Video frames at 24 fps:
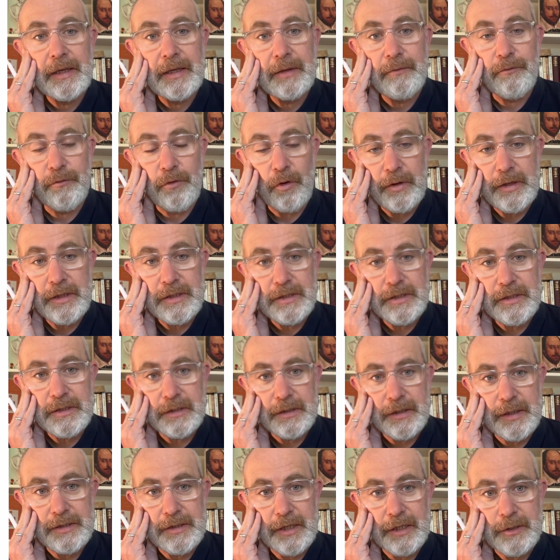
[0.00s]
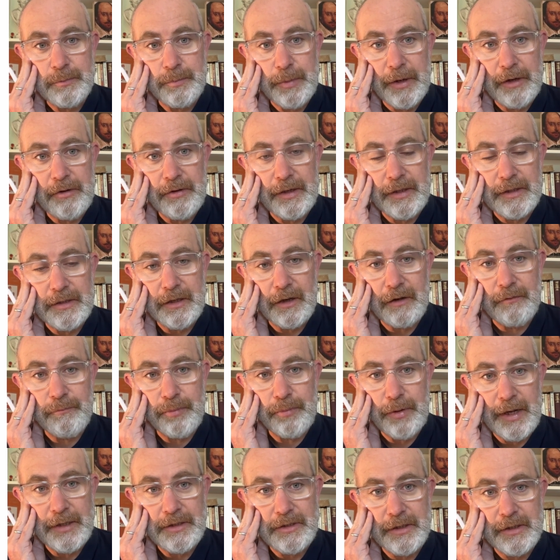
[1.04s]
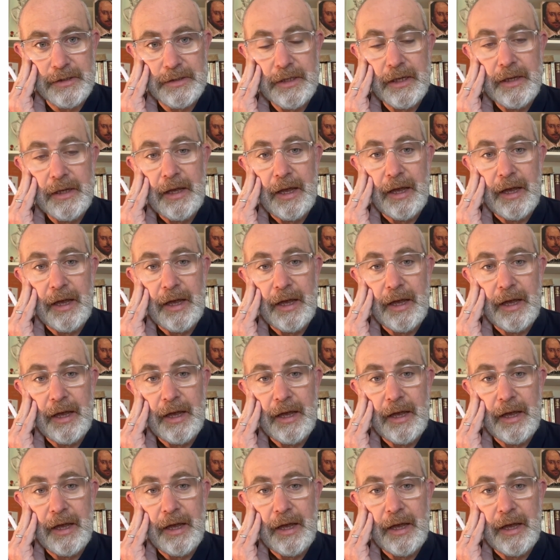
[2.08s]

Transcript: voiced his experience of prejudice